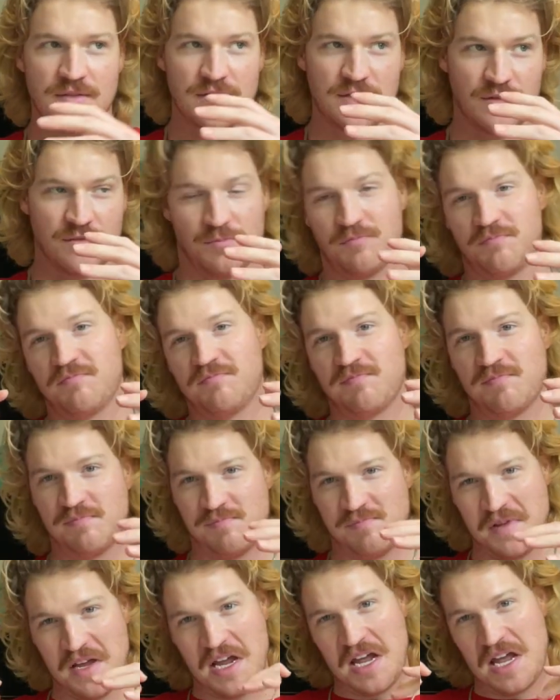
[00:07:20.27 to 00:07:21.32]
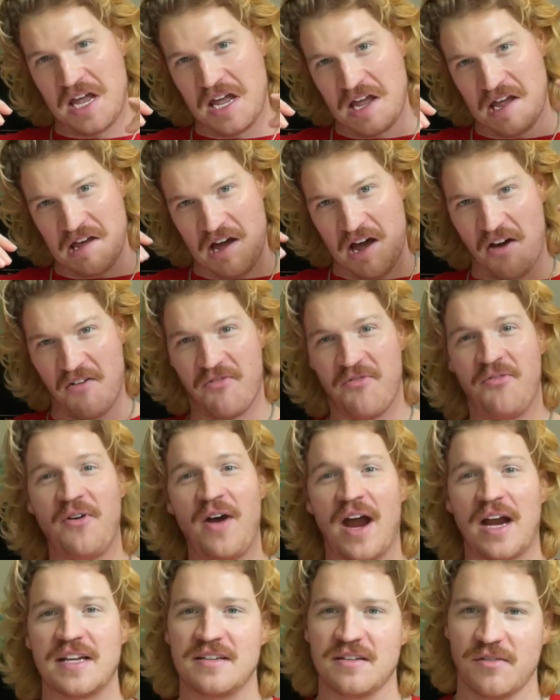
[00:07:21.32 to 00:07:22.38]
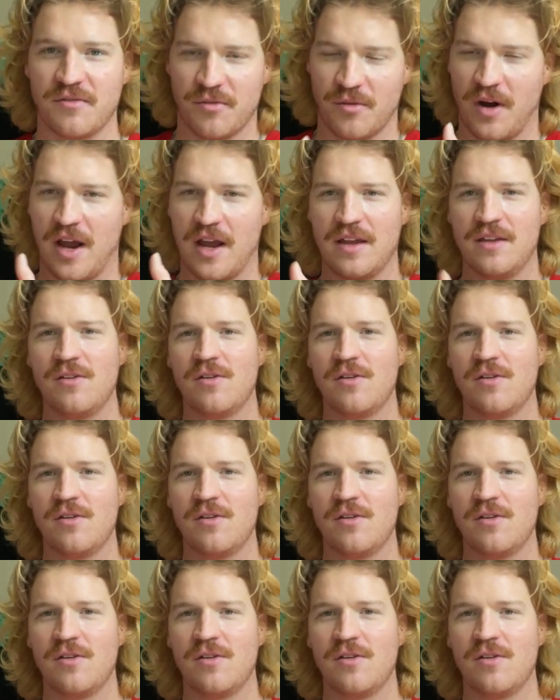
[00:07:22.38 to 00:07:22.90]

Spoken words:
to be effective, right?